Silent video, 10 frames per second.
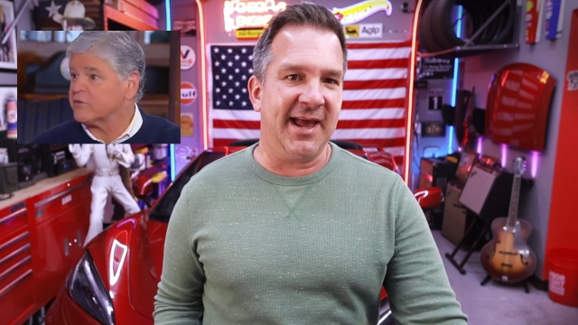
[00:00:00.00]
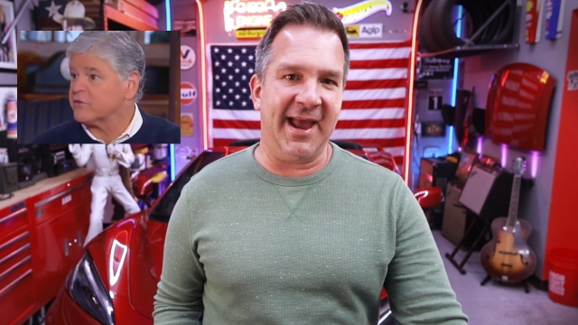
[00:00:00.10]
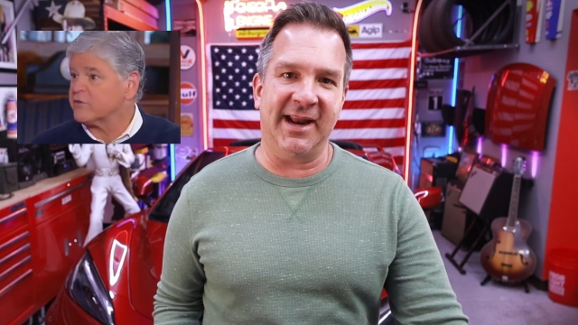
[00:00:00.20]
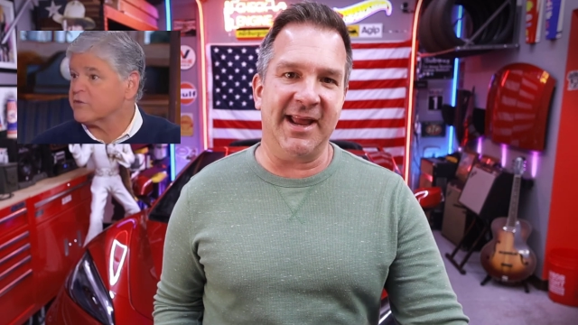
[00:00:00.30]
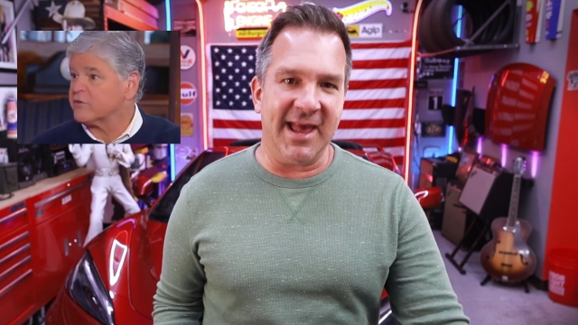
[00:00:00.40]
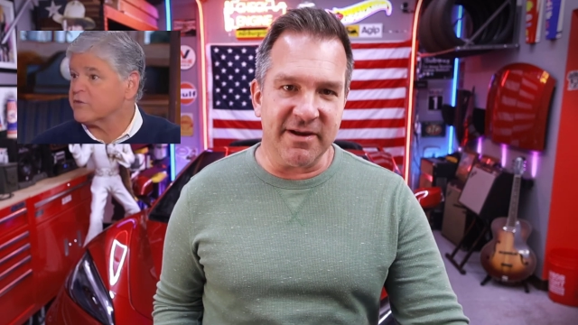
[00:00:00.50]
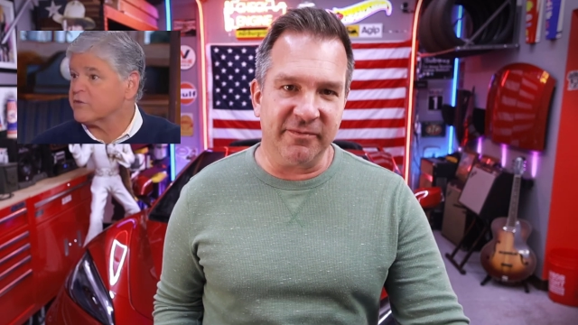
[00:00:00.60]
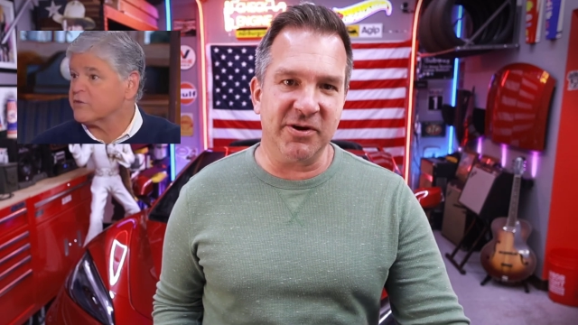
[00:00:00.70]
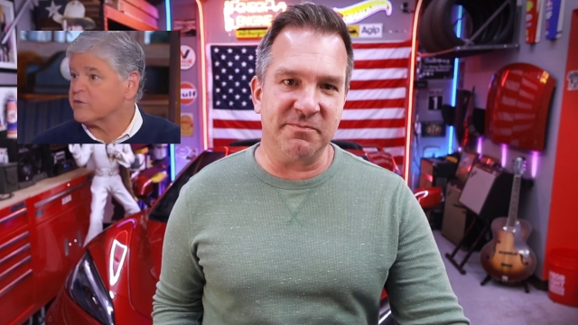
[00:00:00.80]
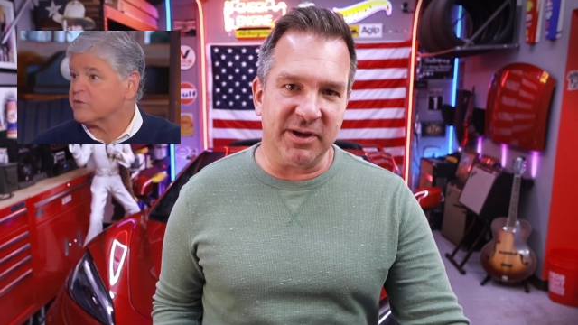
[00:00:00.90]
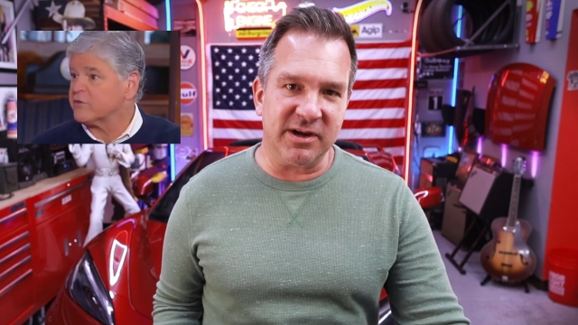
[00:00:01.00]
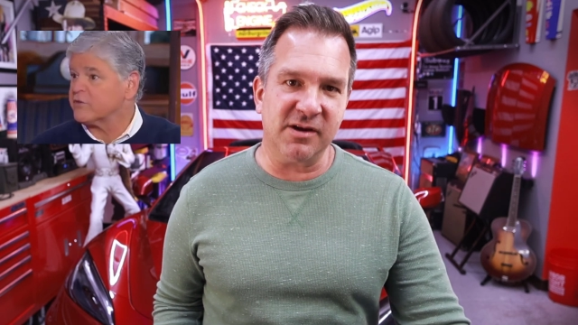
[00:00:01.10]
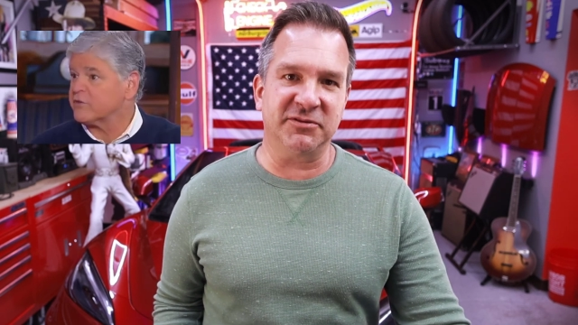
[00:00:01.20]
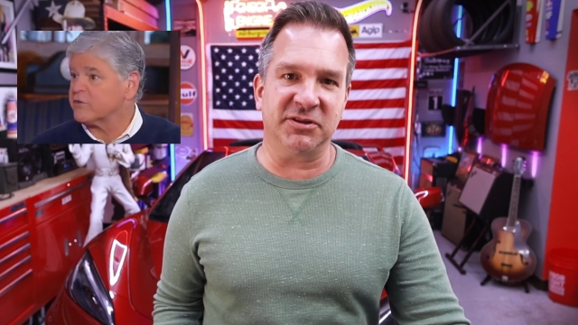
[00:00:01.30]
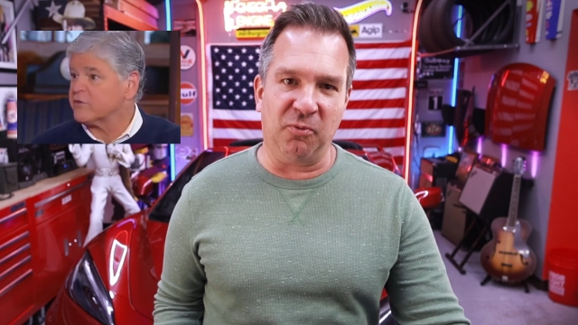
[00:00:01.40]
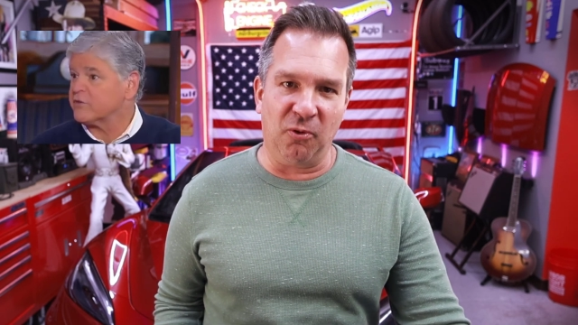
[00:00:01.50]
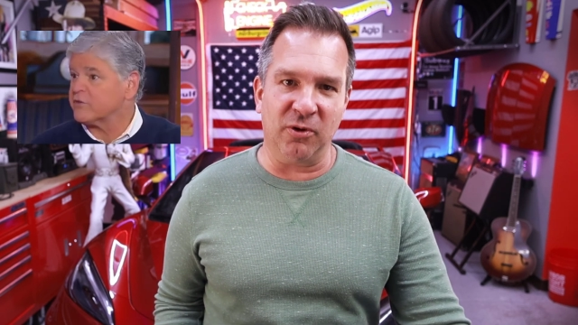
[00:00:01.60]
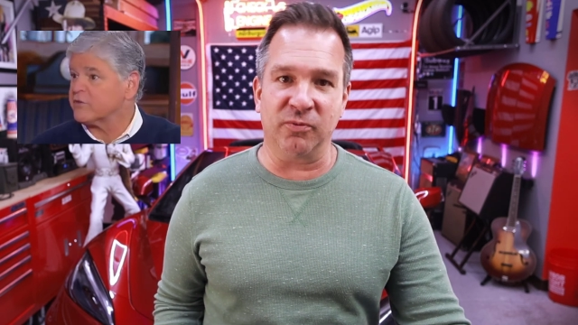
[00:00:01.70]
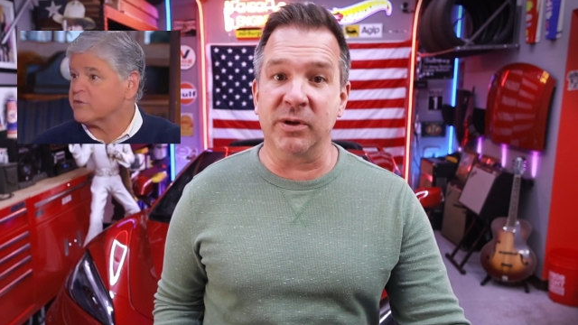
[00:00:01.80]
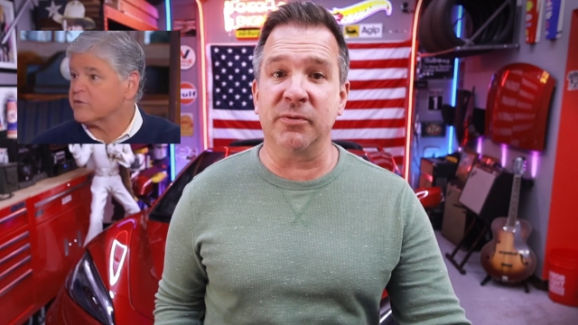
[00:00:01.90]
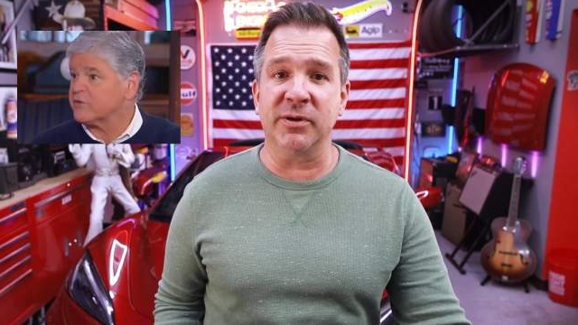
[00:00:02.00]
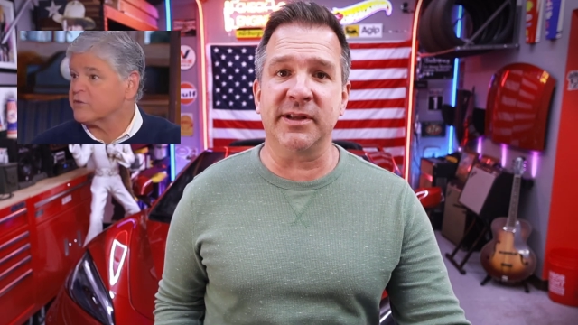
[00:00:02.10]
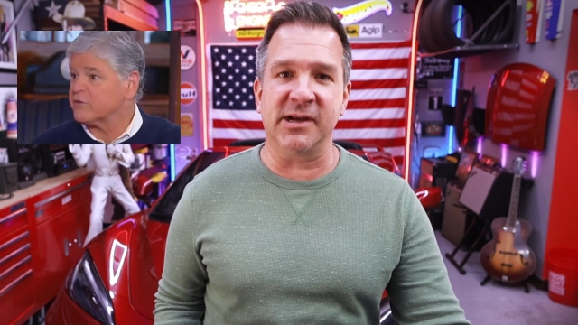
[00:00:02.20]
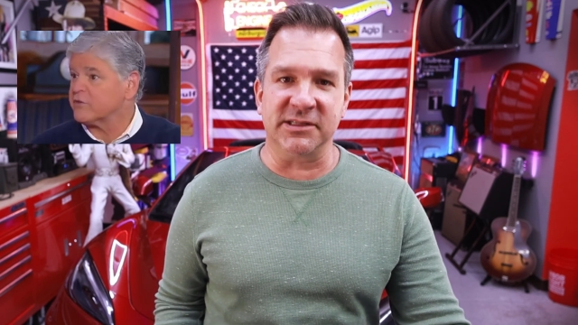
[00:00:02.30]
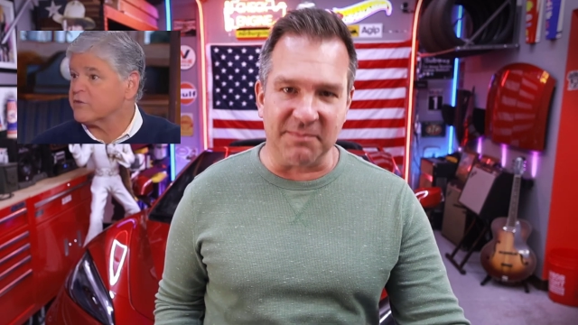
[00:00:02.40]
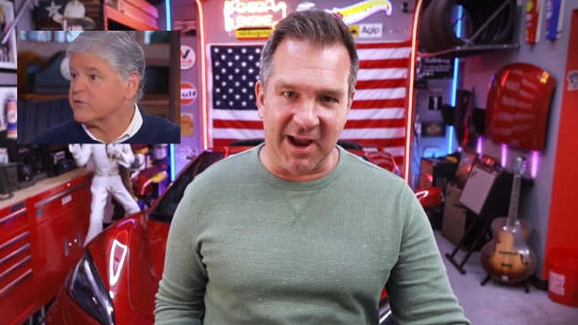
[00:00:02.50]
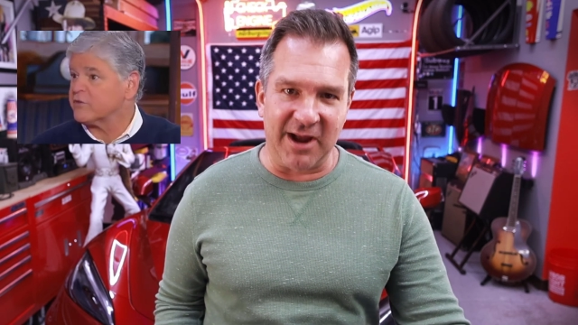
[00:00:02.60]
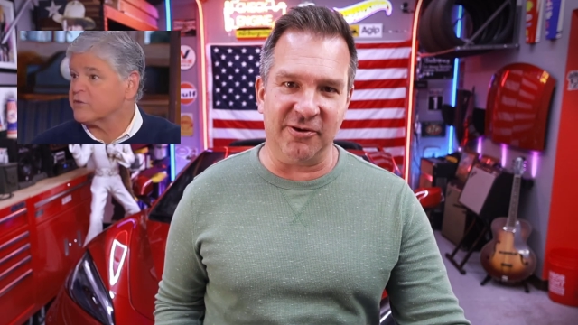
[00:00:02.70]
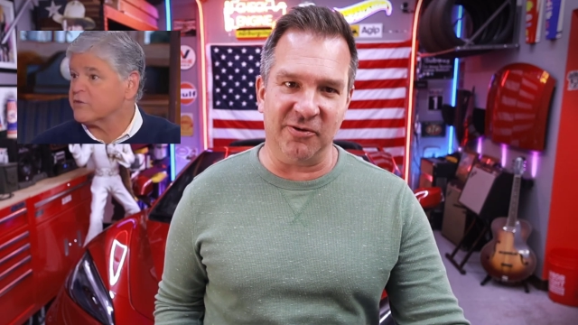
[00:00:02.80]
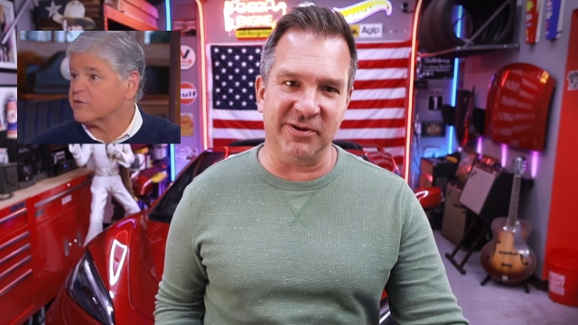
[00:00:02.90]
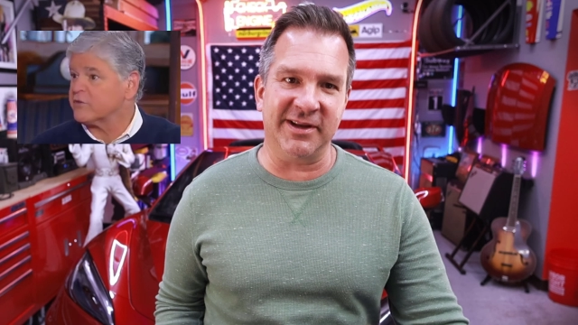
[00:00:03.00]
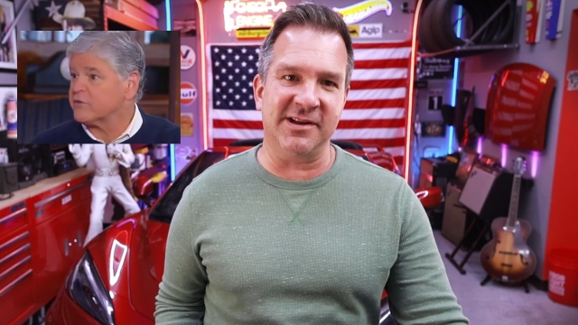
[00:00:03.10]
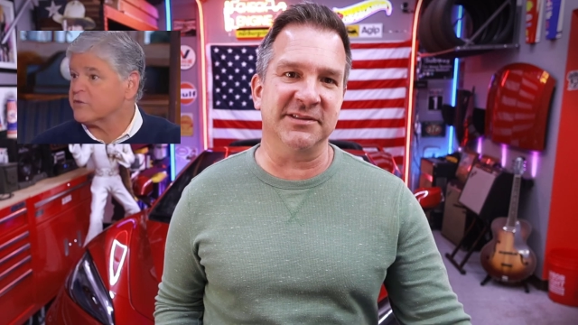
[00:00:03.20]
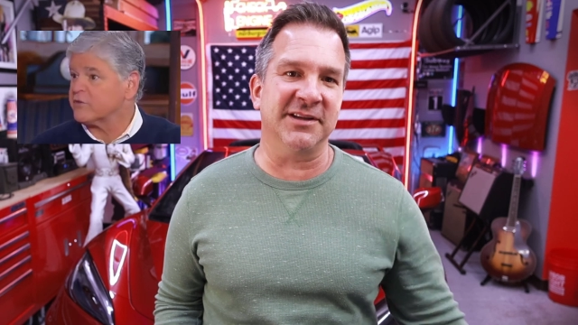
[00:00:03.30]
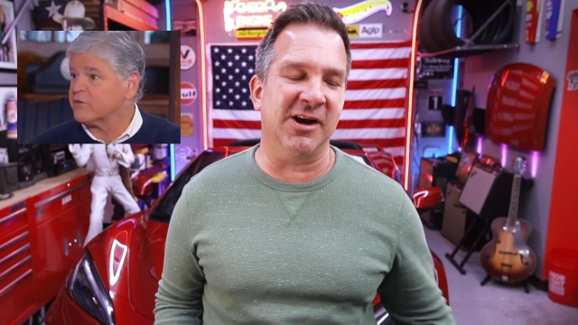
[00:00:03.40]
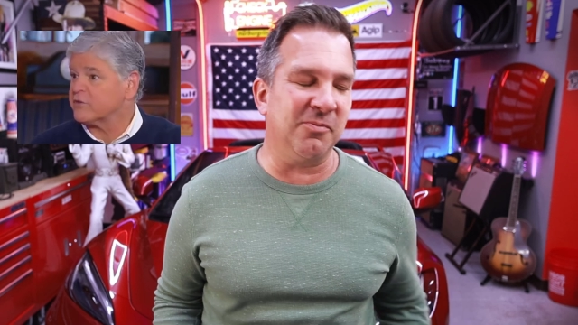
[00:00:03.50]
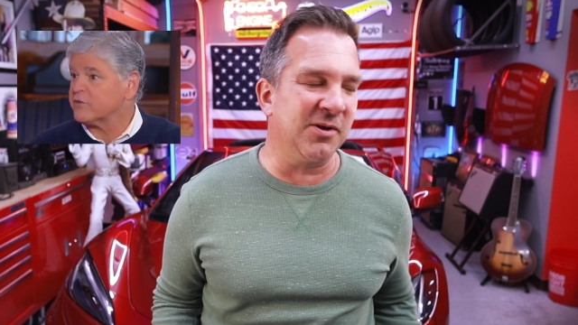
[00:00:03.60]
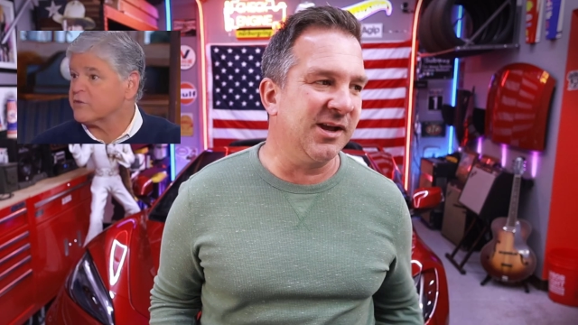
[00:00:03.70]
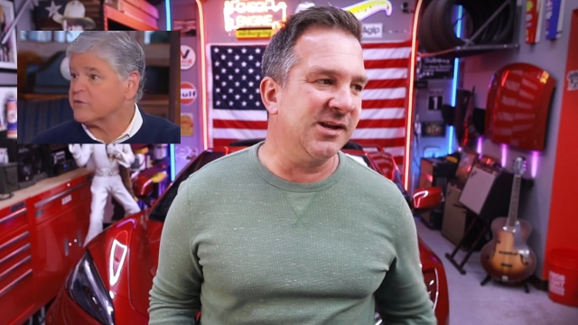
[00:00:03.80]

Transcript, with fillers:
Speaker 1: and every bit of support really, really does matter and it really does help.